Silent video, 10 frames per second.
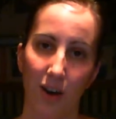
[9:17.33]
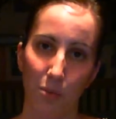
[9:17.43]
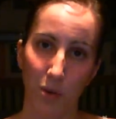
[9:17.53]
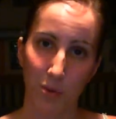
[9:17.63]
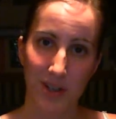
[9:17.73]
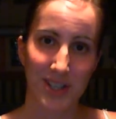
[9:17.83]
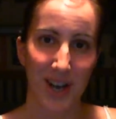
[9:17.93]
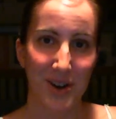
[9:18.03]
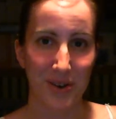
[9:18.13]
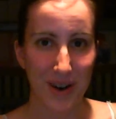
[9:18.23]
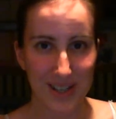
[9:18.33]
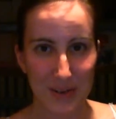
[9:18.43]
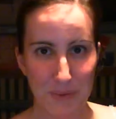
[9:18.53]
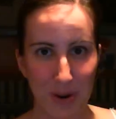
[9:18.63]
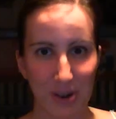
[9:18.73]
What was
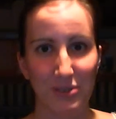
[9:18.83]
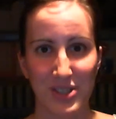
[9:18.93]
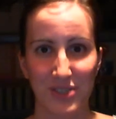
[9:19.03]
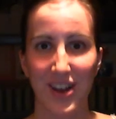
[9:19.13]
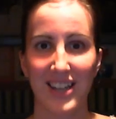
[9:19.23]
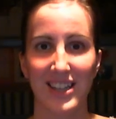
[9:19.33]
important was the fact